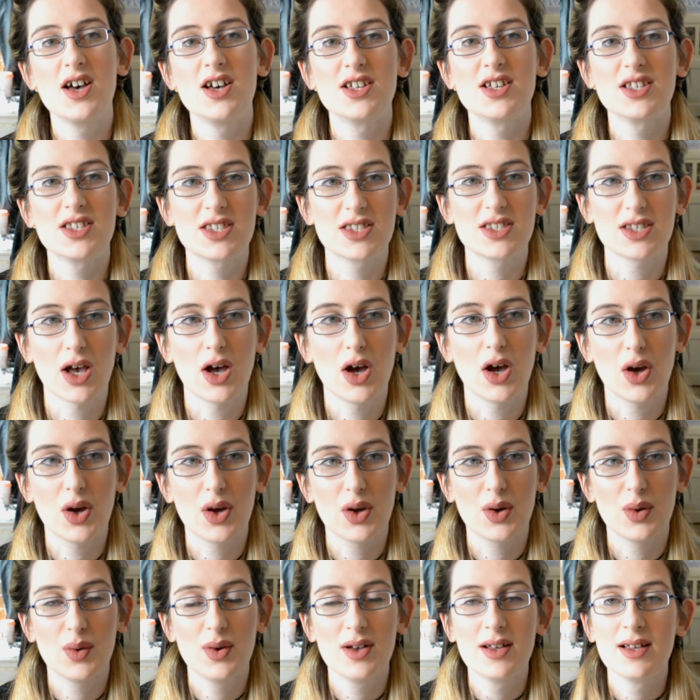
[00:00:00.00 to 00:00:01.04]

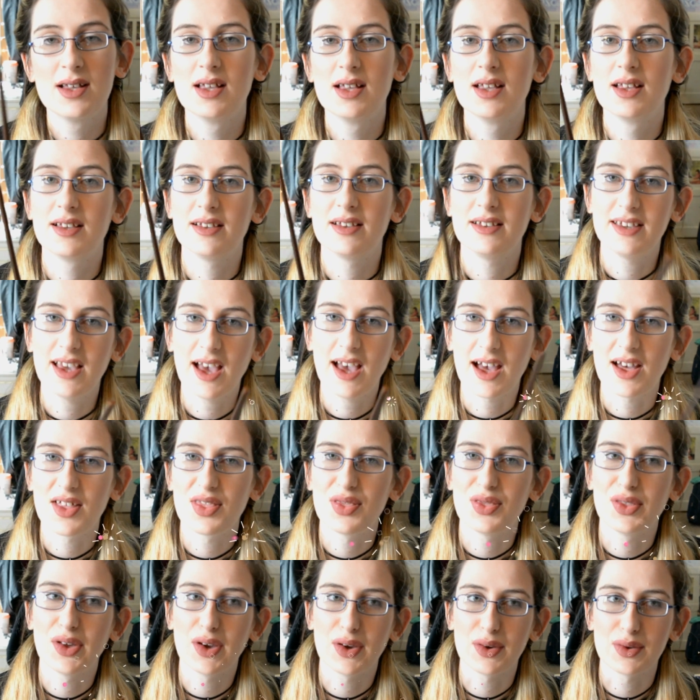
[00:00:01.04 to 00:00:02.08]
So yeah,
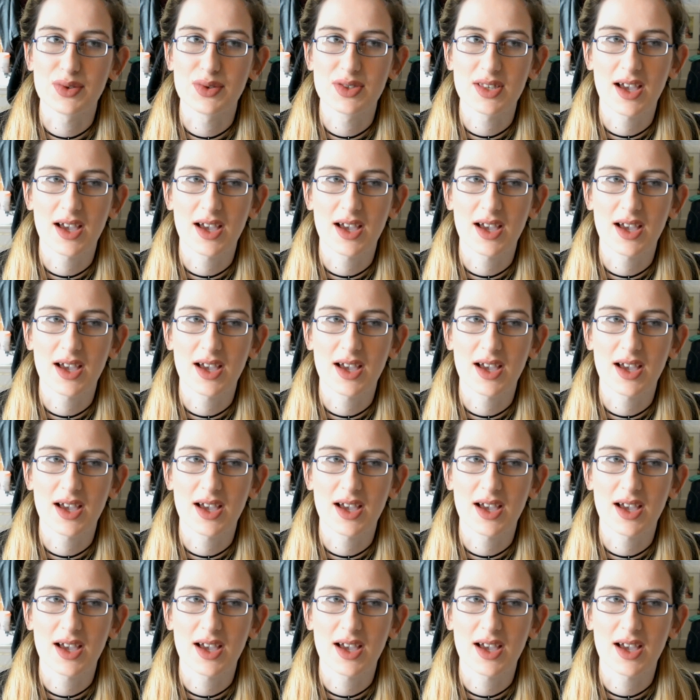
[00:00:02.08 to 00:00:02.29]
those.